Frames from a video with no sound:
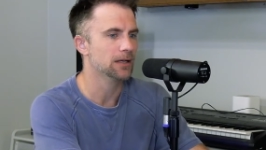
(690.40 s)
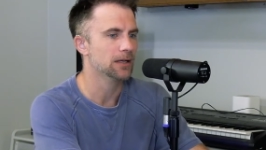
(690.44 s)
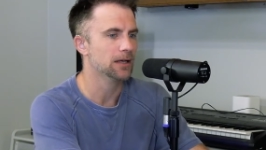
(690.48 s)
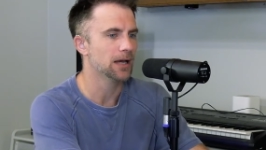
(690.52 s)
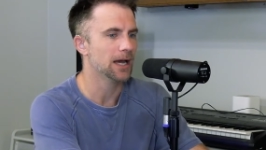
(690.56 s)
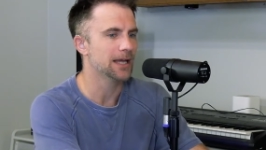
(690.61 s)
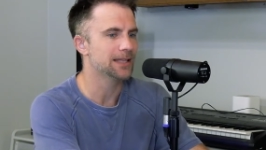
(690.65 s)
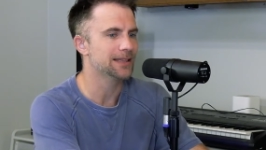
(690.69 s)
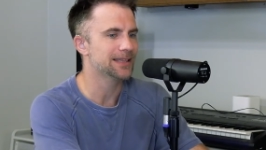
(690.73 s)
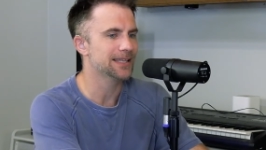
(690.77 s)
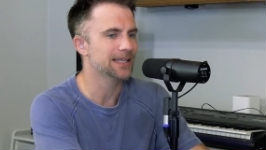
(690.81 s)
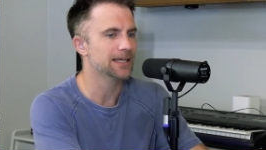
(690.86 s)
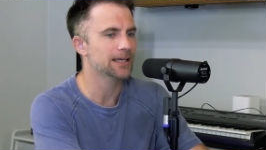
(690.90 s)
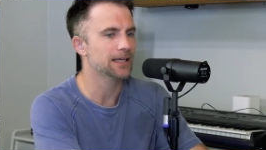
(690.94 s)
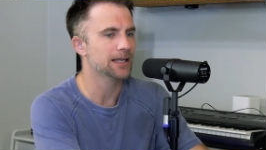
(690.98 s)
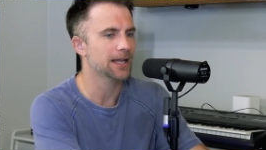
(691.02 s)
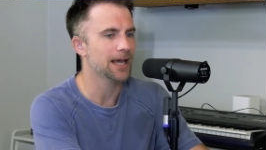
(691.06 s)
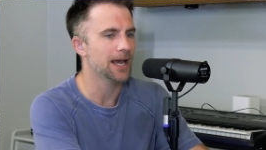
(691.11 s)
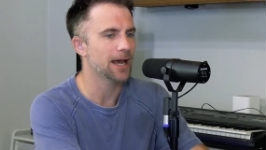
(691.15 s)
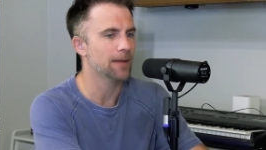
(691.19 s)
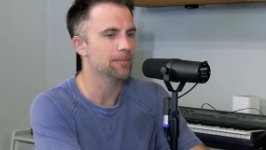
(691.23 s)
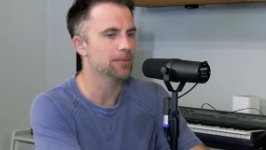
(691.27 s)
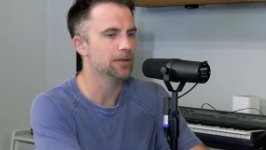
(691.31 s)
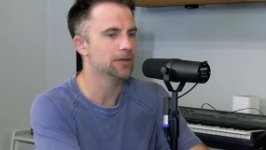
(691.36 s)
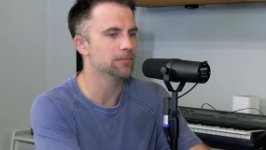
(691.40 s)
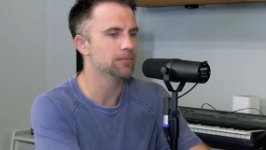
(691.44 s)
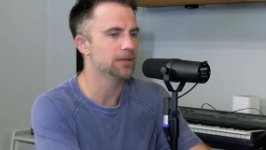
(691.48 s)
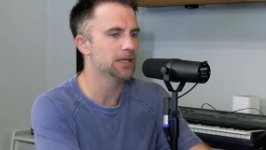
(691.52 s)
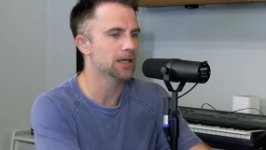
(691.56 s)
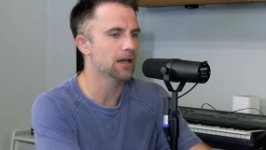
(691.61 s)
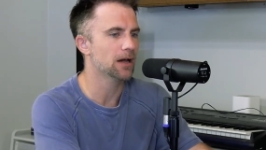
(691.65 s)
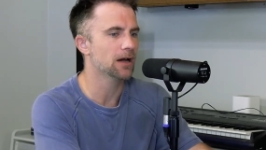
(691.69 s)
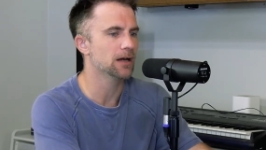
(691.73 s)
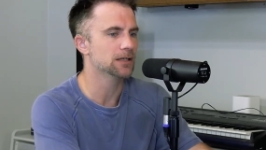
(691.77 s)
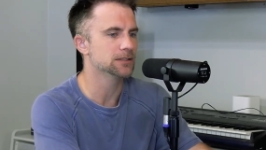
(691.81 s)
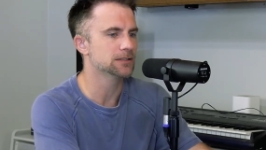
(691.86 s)
I think it happened
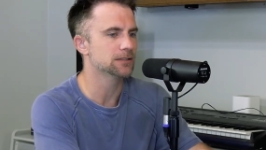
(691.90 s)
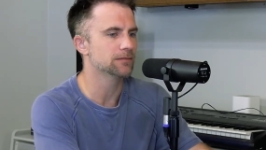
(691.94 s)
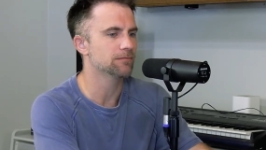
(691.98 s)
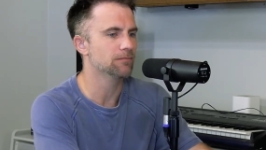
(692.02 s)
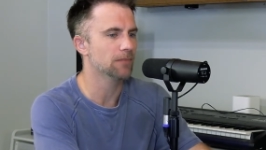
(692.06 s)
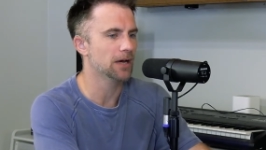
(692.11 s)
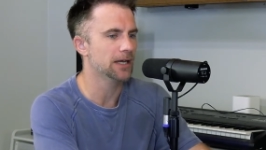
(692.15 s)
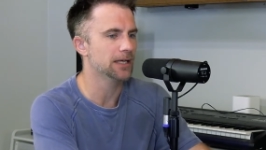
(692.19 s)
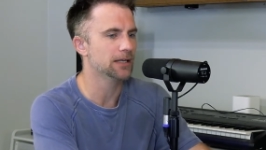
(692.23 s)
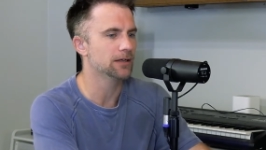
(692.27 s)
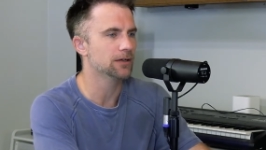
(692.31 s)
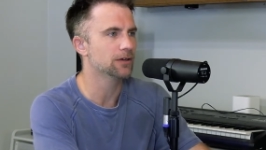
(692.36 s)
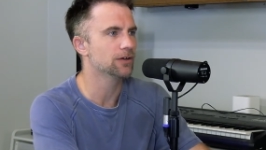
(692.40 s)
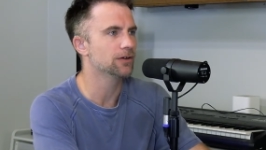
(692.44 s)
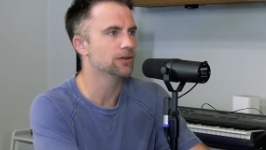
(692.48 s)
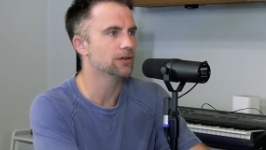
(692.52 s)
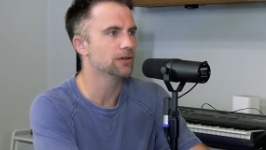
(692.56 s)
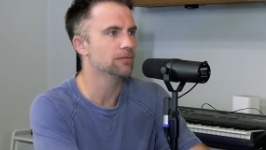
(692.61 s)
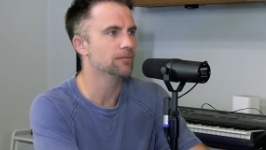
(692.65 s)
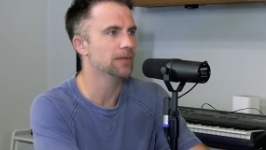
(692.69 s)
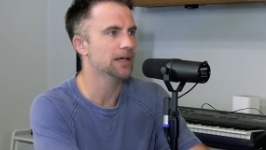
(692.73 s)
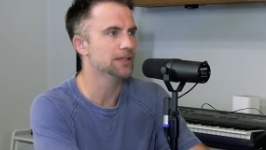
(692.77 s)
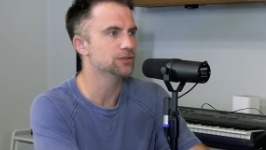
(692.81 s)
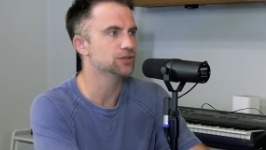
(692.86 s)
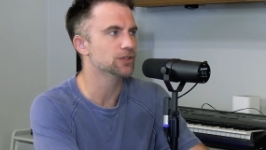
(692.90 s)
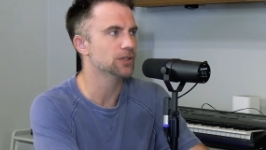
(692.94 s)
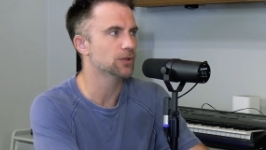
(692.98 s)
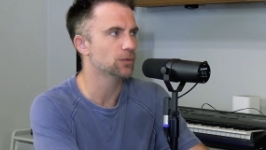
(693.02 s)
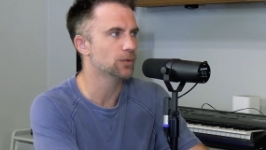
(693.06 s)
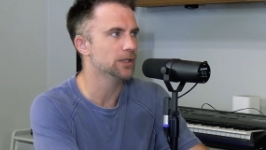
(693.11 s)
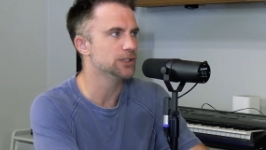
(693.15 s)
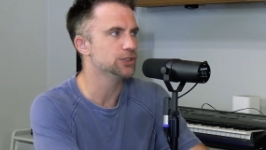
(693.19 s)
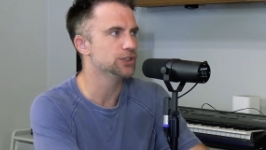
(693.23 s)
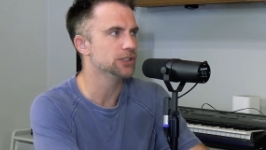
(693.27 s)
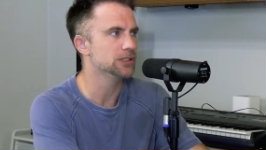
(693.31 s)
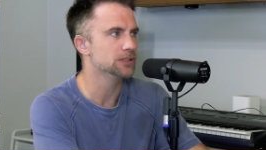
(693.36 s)
because of my internal metric,
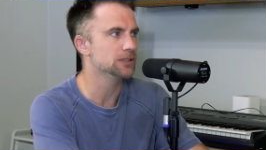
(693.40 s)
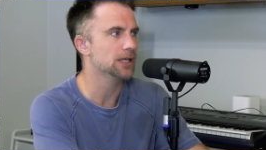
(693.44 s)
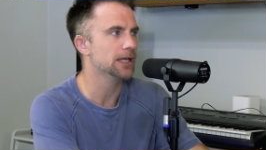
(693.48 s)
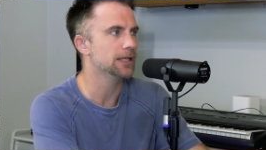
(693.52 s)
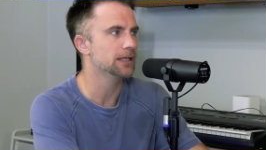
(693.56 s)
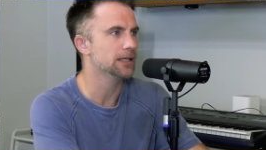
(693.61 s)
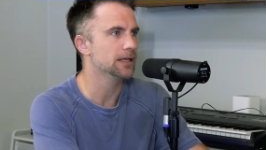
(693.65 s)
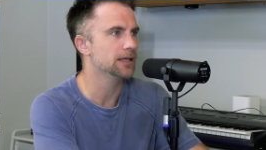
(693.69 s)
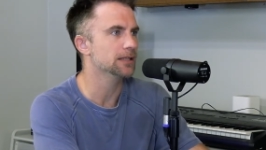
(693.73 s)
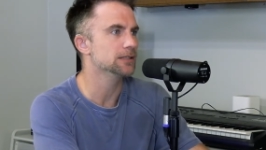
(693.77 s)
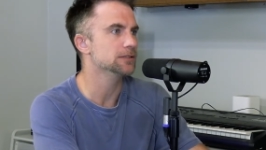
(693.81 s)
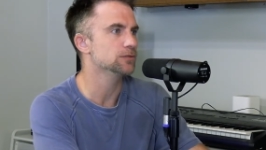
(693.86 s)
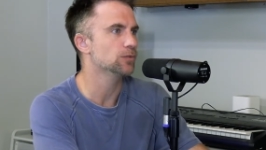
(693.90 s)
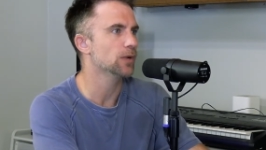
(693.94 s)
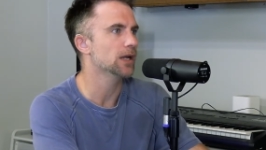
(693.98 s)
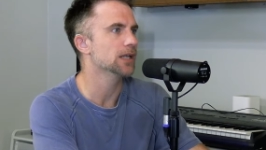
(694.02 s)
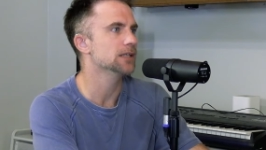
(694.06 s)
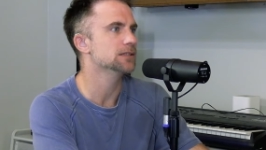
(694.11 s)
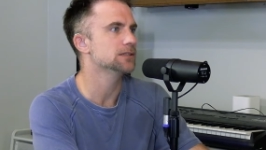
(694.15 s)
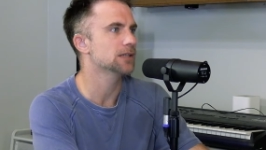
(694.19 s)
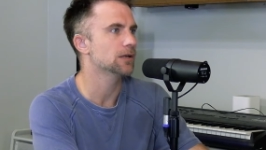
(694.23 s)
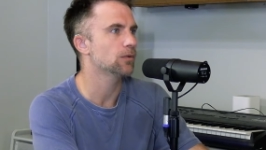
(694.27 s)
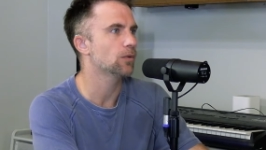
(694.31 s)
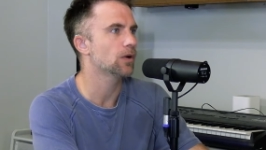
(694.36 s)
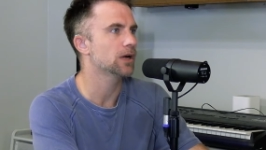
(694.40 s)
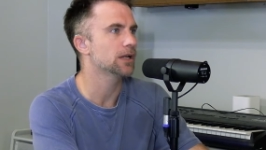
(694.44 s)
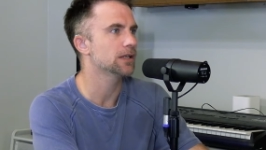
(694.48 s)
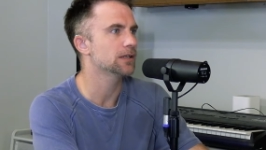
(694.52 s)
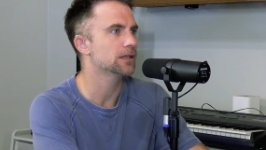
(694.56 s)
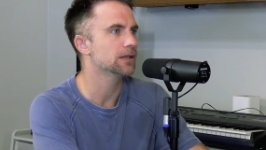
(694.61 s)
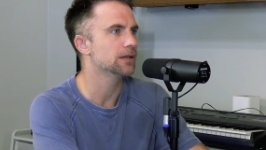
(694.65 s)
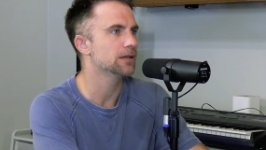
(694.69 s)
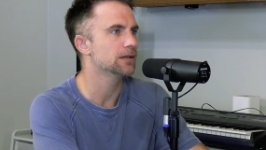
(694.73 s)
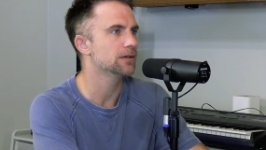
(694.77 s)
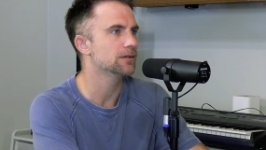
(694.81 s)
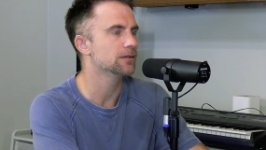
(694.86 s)
which is I did as well as I wanted
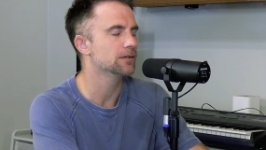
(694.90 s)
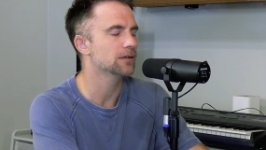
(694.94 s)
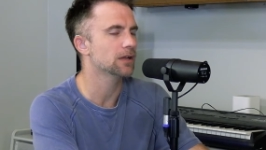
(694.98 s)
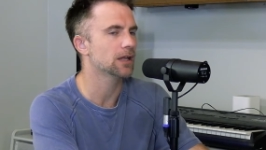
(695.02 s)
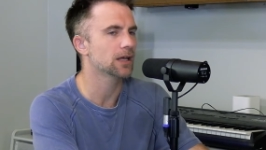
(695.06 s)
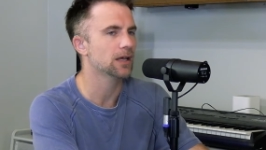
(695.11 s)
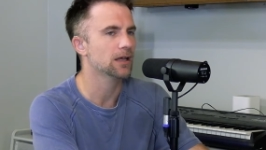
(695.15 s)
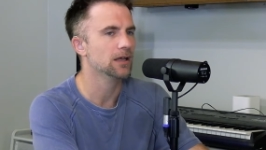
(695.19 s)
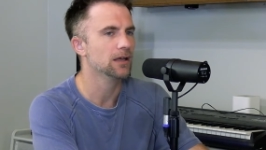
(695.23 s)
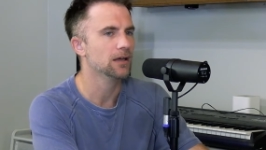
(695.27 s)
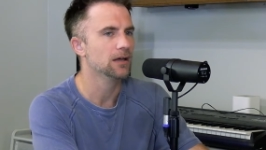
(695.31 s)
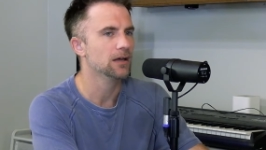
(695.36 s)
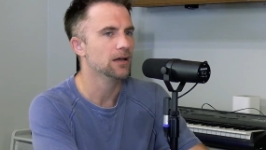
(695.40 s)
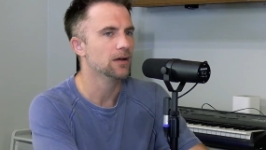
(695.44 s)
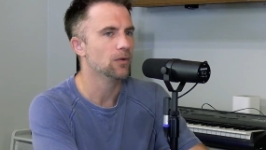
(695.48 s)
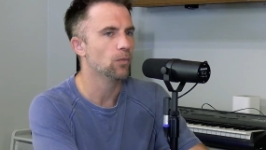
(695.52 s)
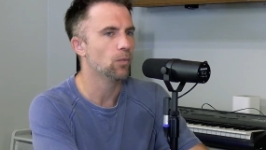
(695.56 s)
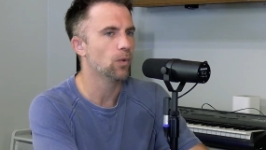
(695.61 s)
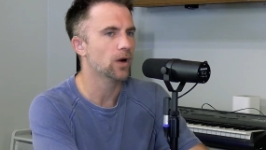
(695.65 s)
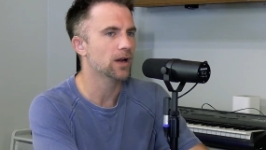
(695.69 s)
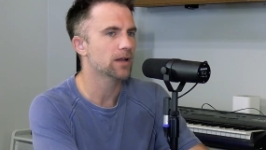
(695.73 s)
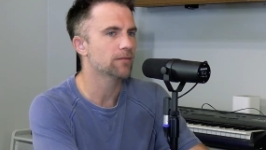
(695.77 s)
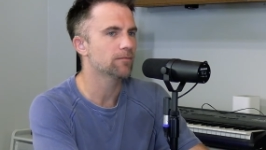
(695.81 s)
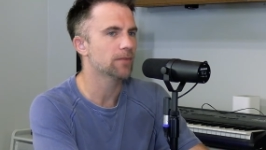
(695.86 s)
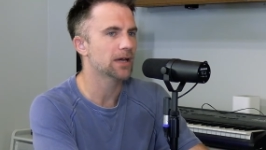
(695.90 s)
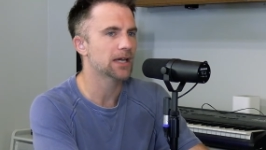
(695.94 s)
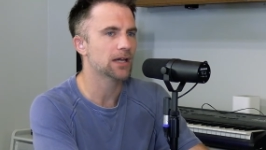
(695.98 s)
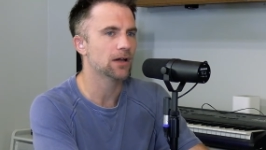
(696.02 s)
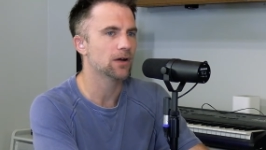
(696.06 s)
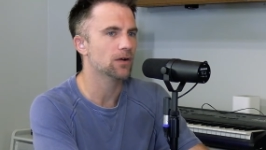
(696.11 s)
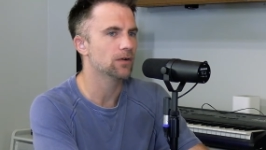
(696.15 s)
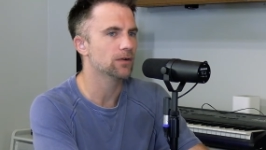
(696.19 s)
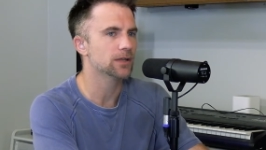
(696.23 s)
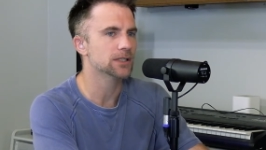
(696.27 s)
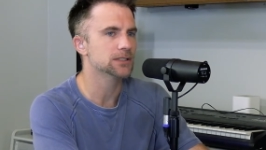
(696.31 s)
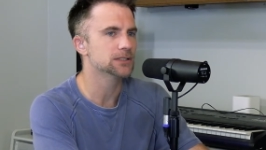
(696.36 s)
to do. Like one of my
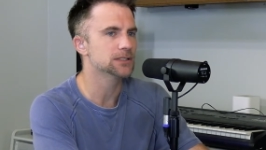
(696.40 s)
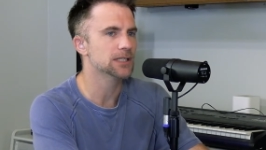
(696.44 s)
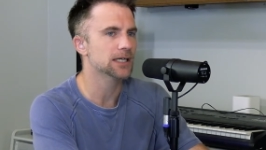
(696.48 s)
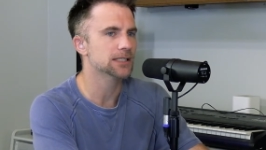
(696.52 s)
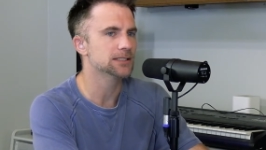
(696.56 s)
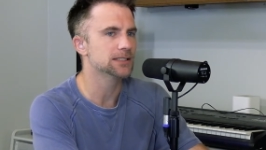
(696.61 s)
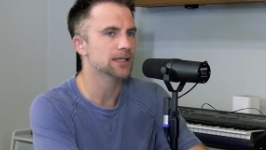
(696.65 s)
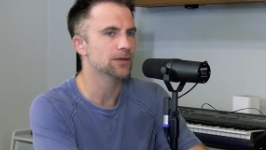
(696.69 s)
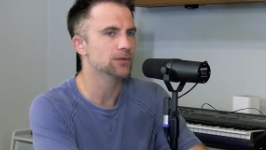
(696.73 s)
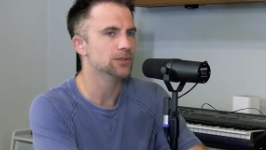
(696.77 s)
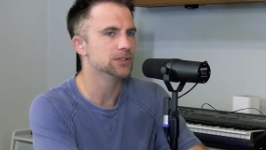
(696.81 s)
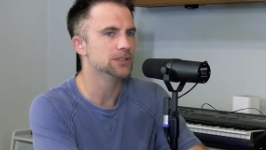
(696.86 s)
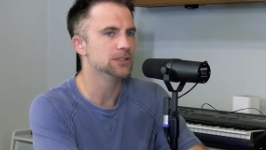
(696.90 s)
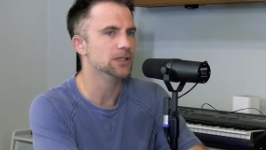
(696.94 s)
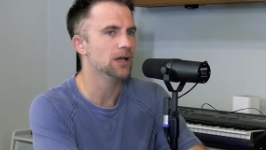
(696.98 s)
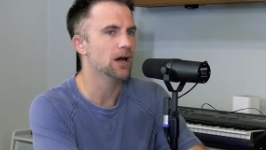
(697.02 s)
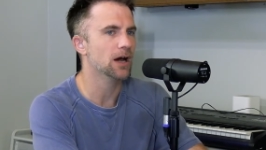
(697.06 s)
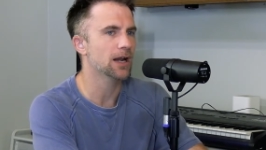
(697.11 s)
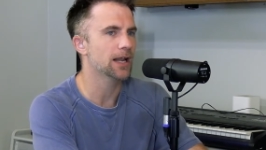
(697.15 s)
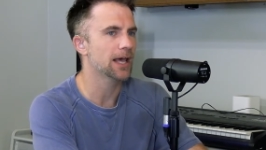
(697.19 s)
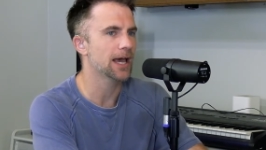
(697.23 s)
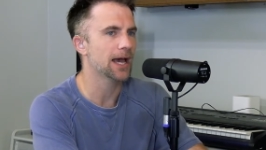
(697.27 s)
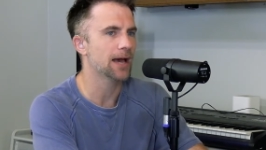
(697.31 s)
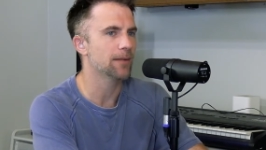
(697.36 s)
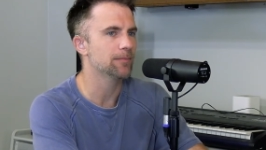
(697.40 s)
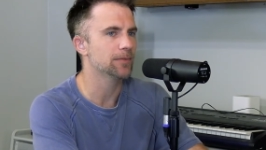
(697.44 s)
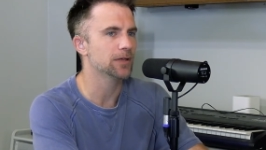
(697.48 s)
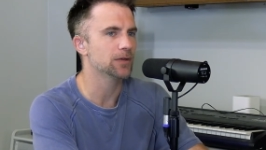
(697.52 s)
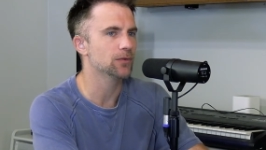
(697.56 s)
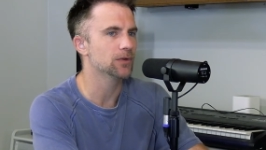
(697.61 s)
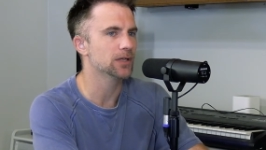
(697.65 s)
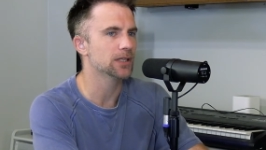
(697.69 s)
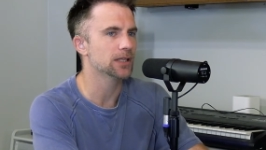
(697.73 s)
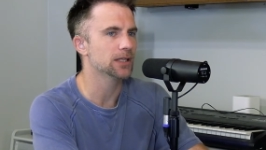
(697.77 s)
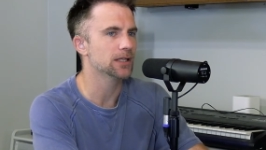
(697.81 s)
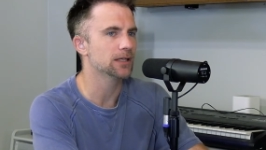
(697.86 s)
Conan sets, I was not happy
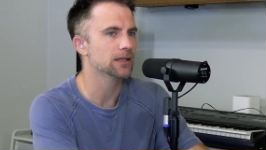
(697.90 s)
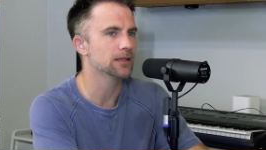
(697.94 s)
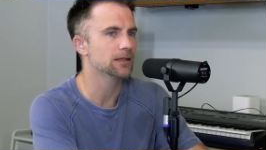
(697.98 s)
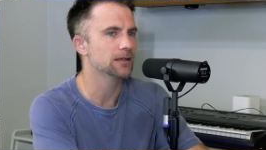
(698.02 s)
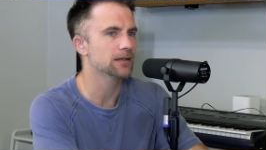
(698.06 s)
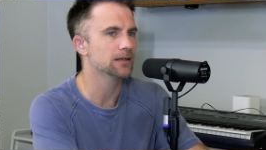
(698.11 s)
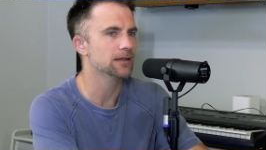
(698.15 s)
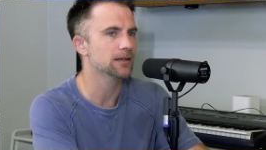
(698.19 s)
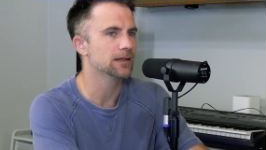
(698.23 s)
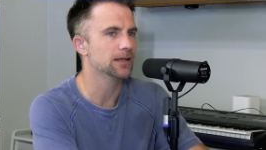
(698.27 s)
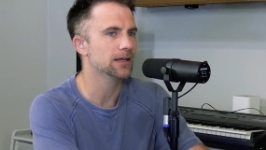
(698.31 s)
with it.